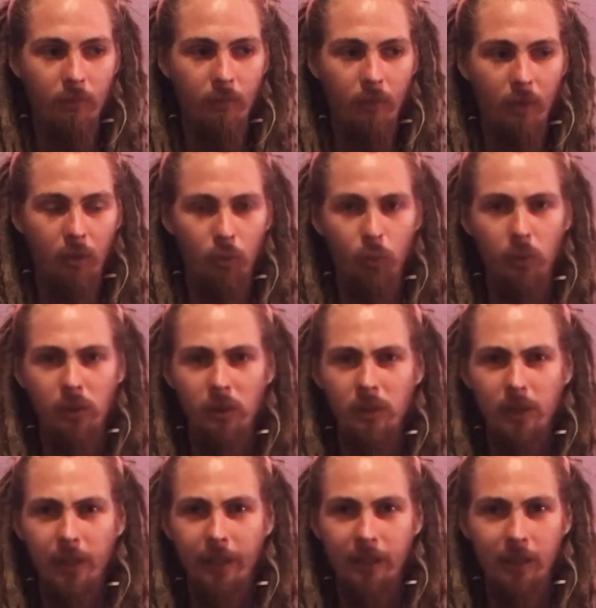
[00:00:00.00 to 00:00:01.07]
really
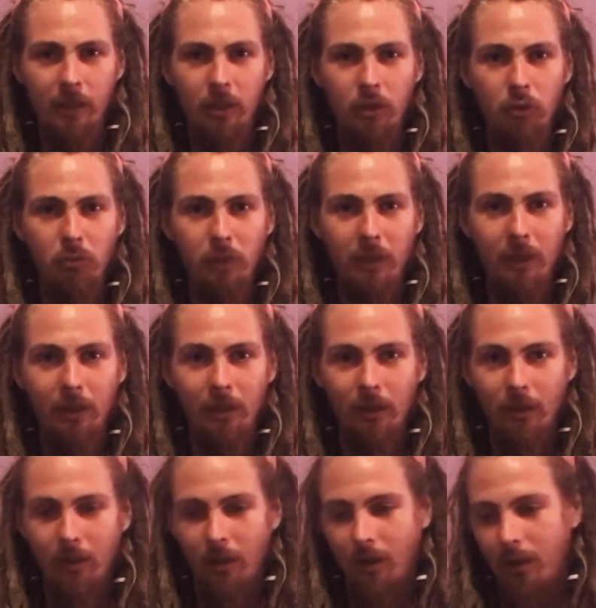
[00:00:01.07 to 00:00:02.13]
like a human.
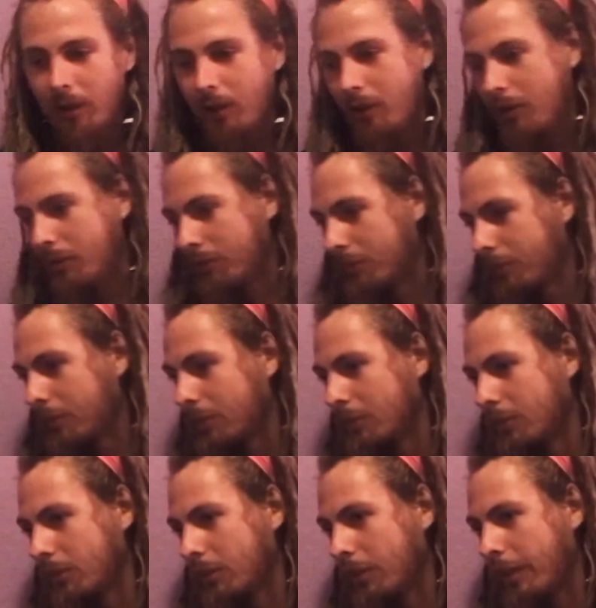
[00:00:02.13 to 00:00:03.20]

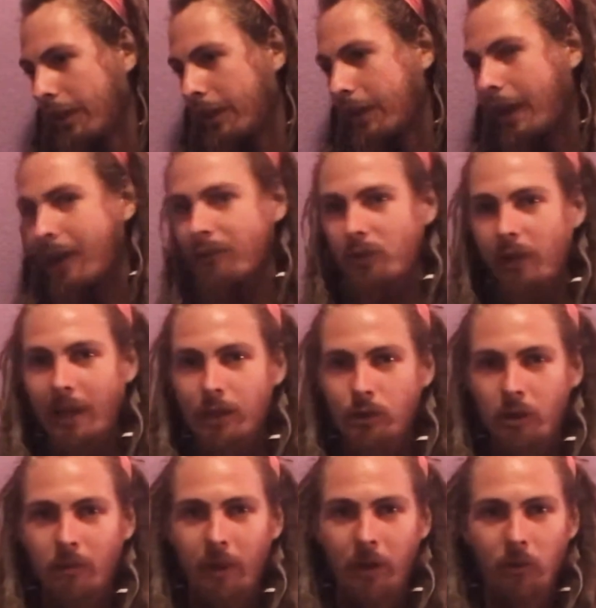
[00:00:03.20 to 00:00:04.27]
And after that
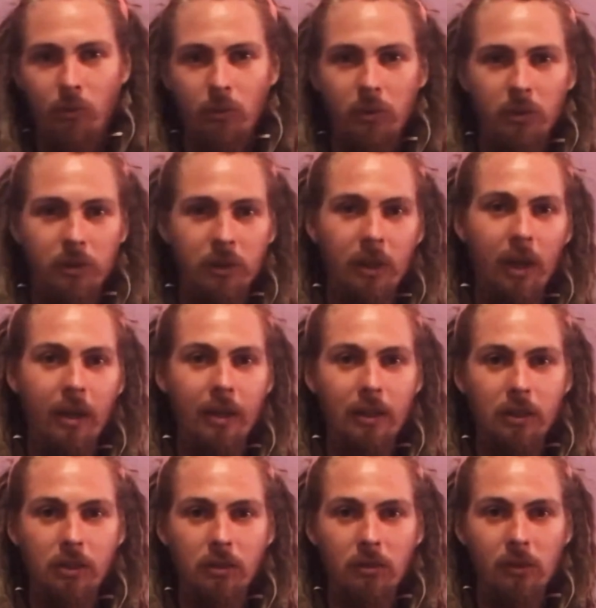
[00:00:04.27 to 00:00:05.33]
trip, I really got
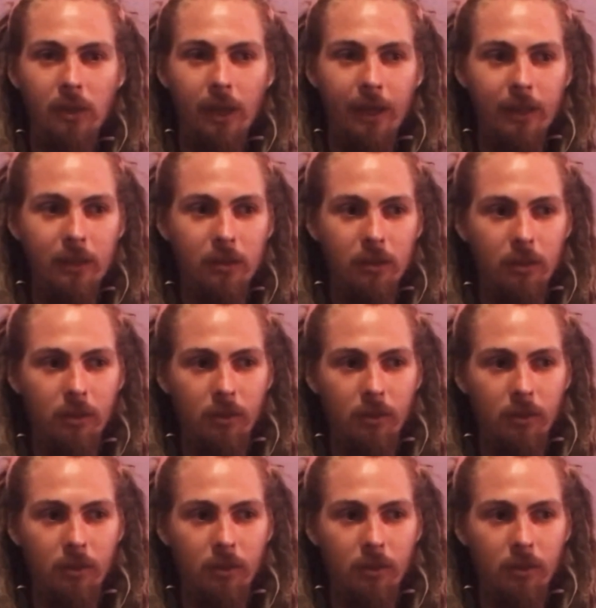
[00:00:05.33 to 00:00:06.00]
into like